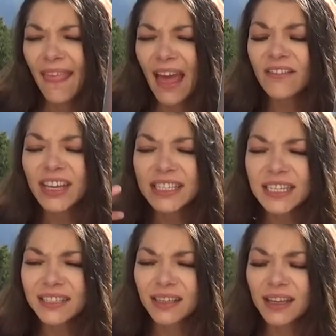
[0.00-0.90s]
having
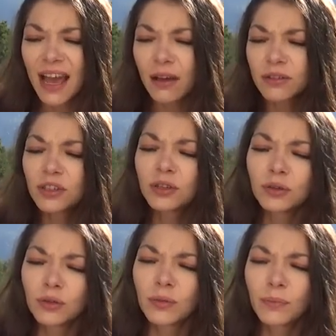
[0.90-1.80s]
ideas on how
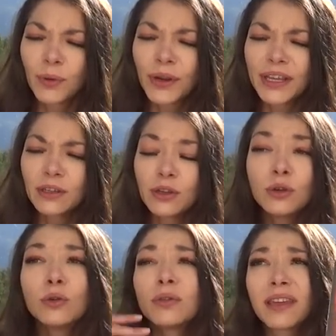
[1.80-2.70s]
to bring
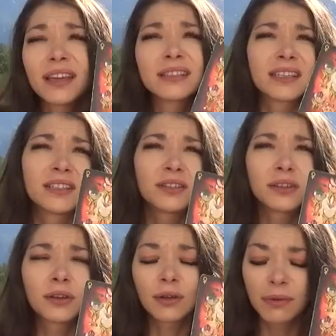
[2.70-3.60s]
new things into
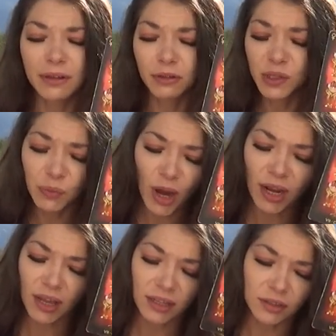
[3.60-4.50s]
whether it's
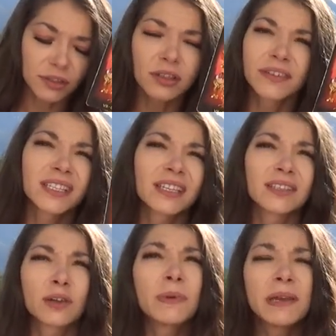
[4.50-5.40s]
products or
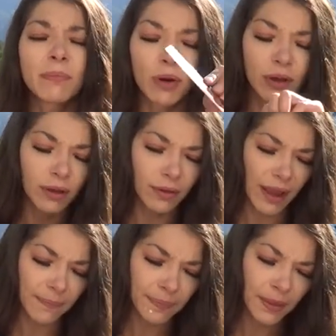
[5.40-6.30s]
services or people, okay?